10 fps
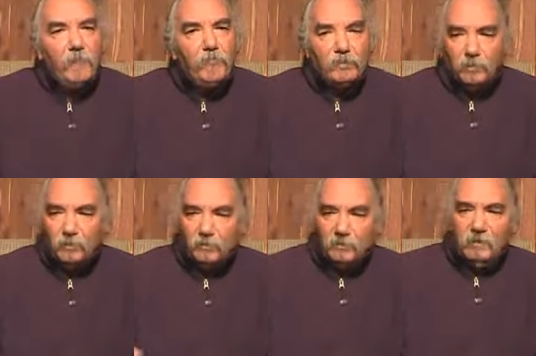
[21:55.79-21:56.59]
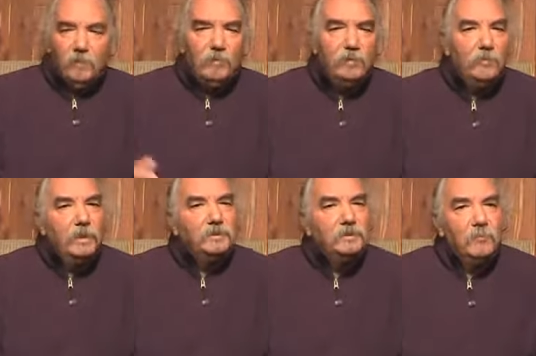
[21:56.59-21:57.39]
But you don't see that when you're
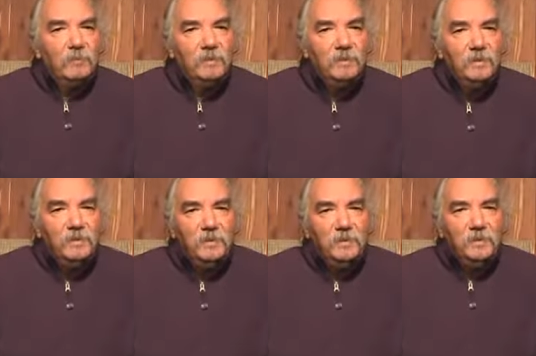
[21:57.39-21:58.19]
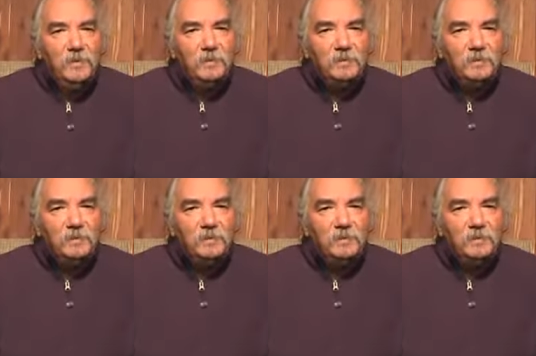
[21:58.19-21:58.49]
buying something. Uh,